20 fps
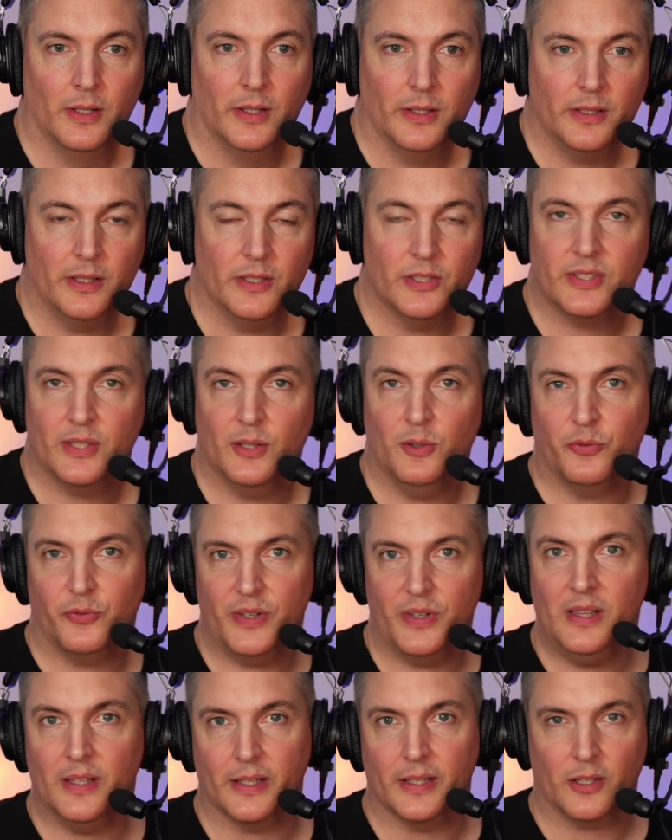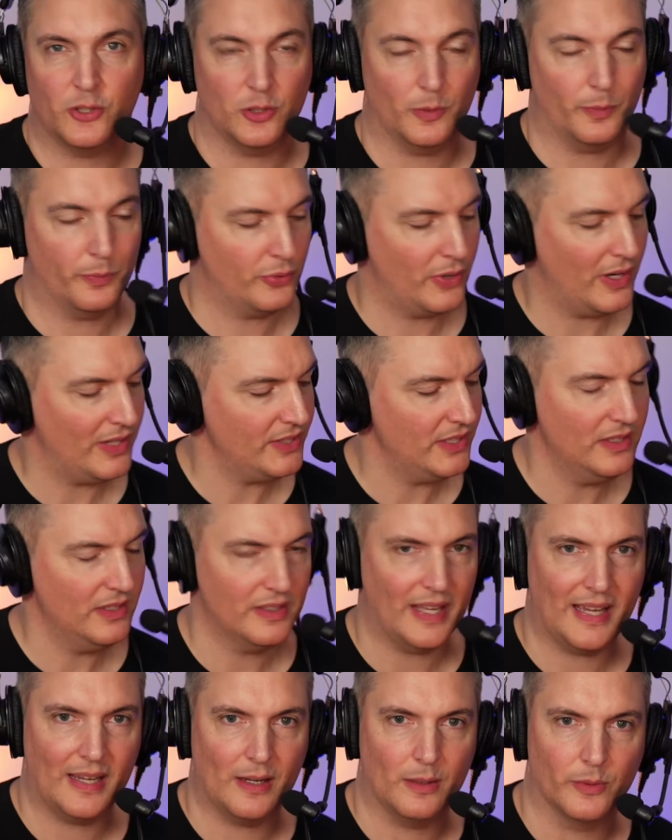you still feel it because you're pressing
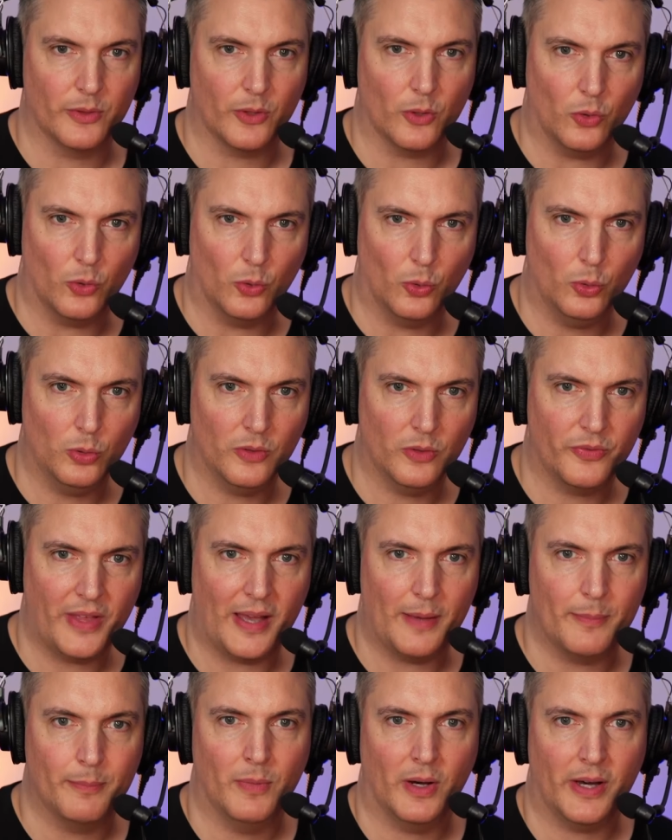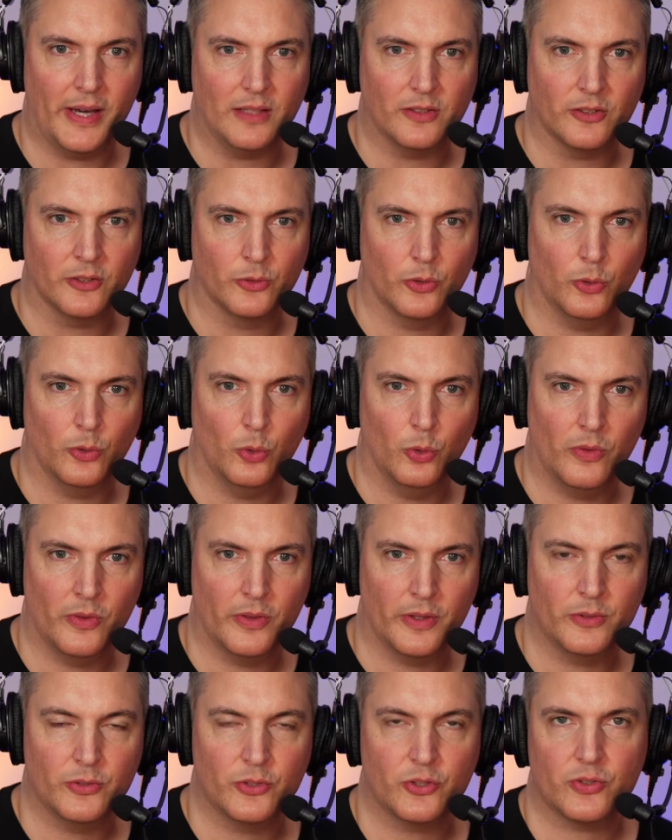down with all of that might on all of
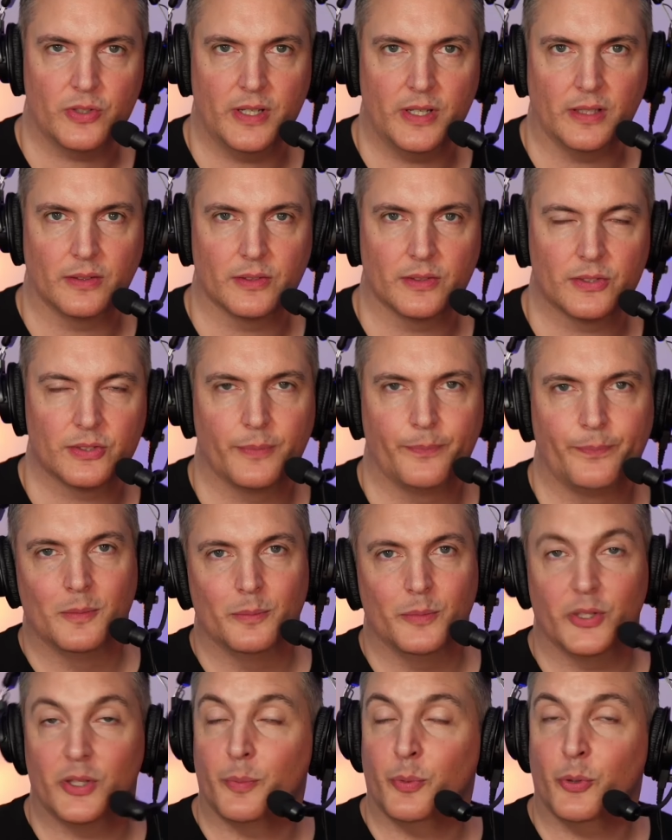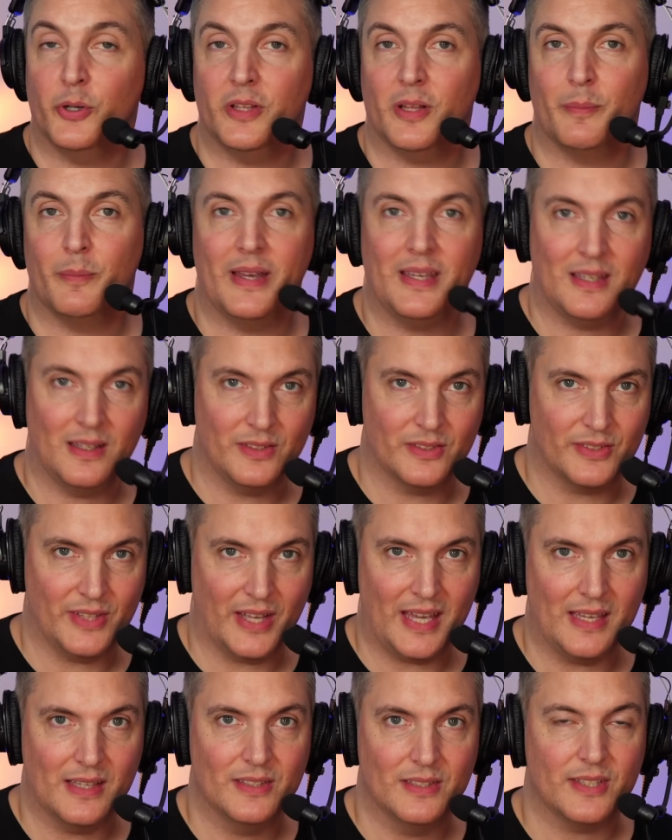those strings. But the point I'm making
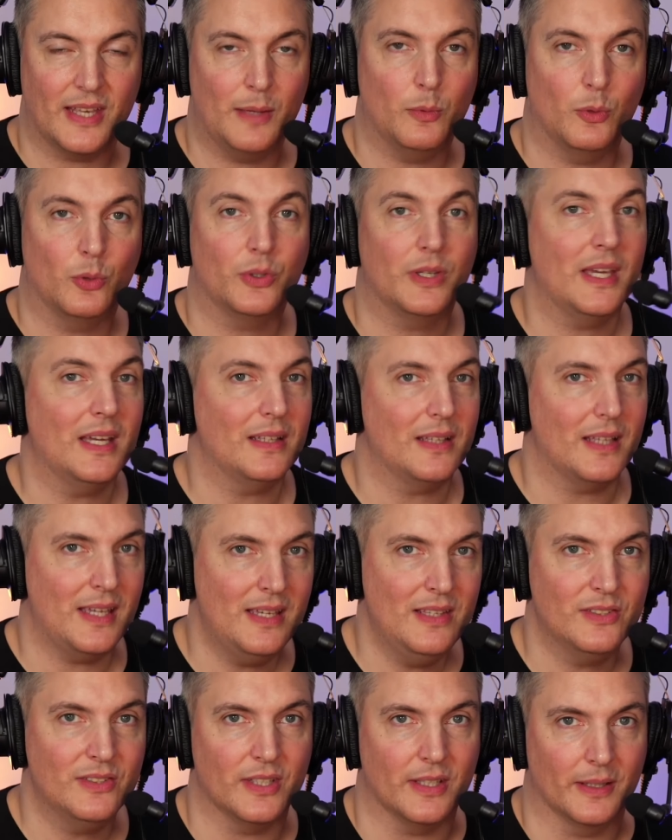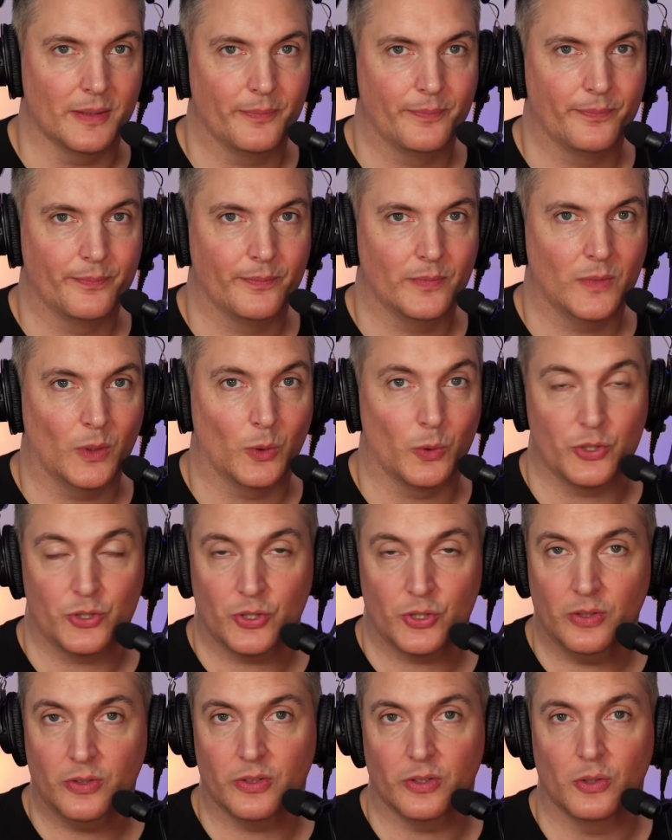today is it will get easier, or it
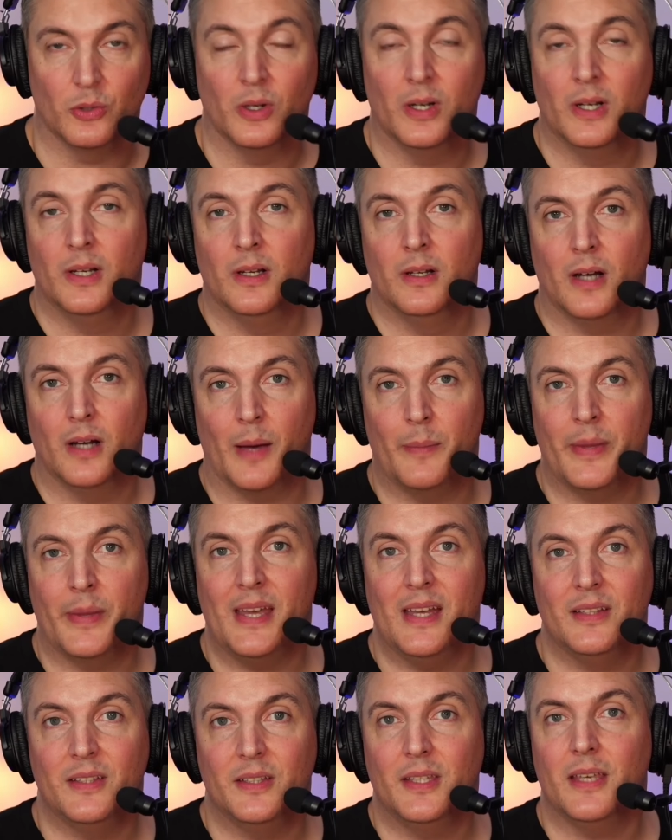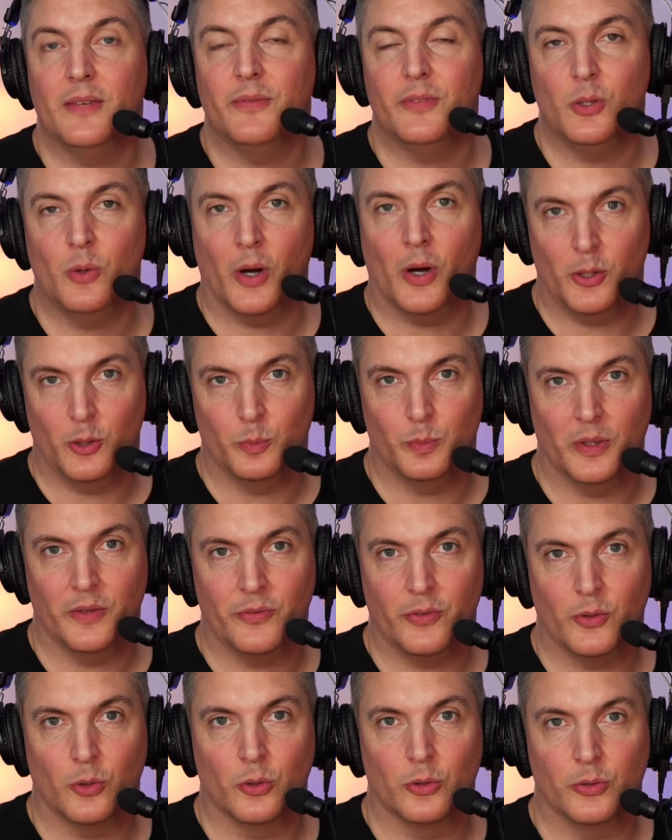should do. I'm here to give you hope
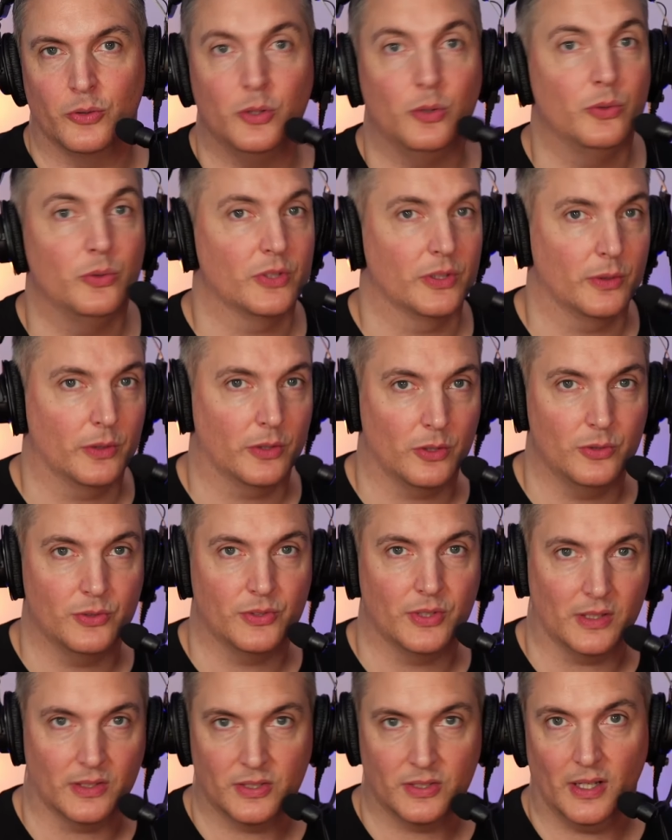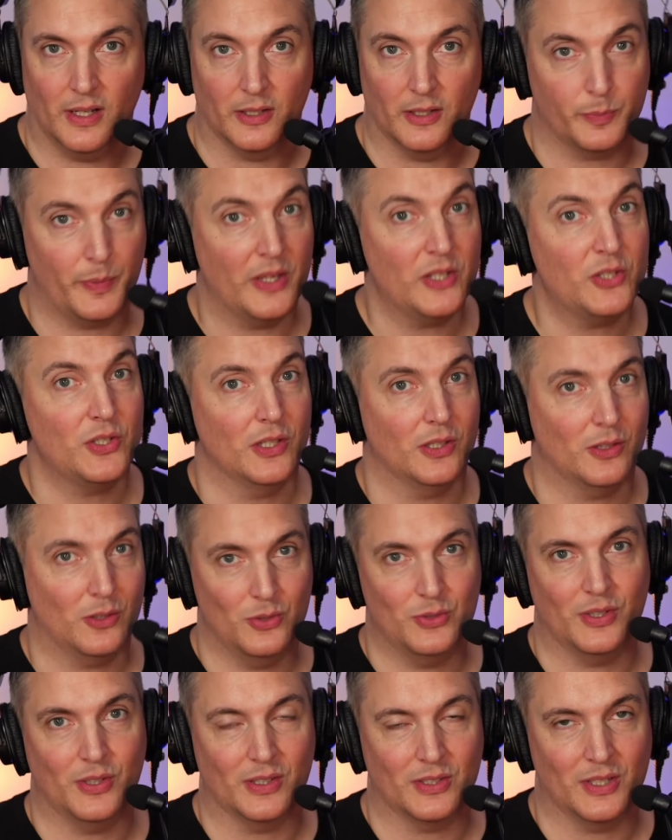if you're new to acoustic guitar, especially
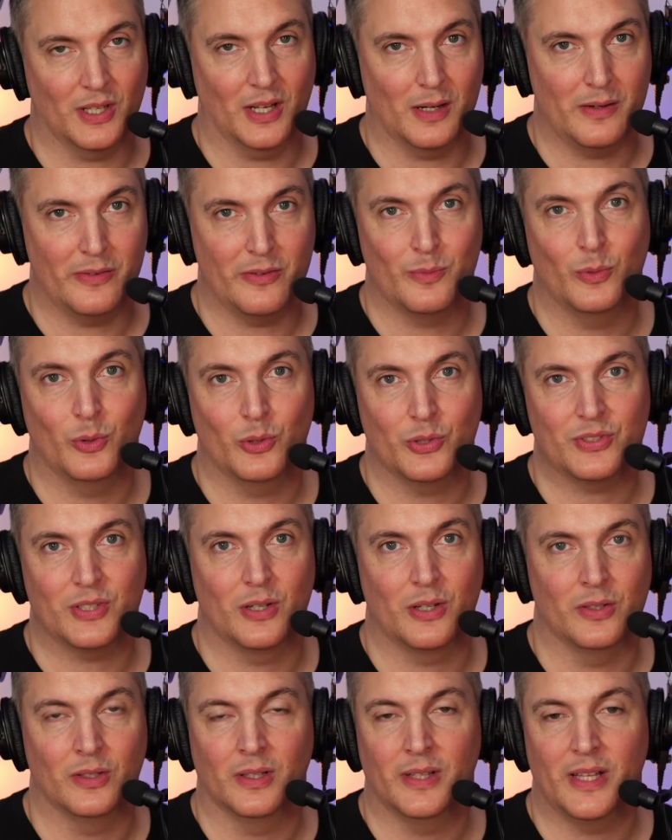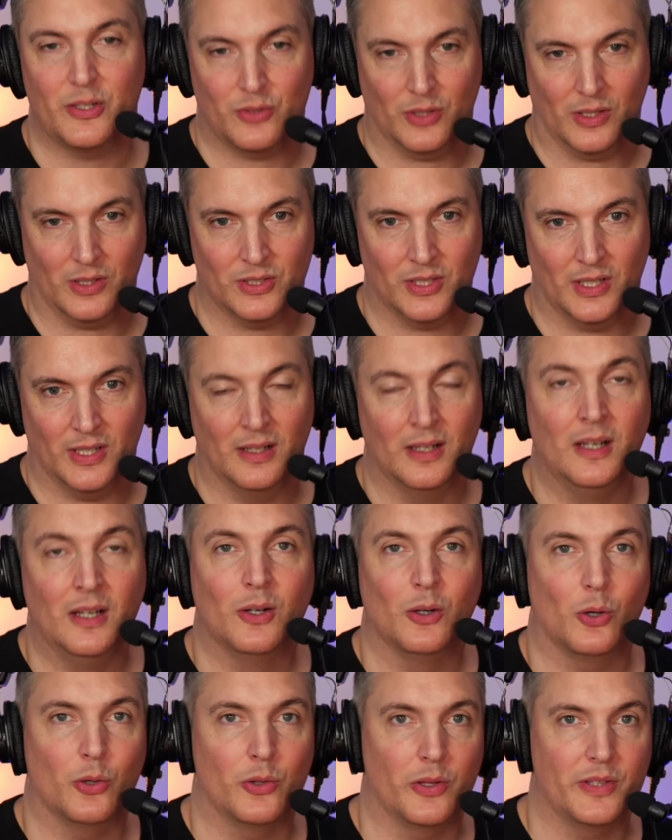acoustic guitar, even more so than electric guitar, although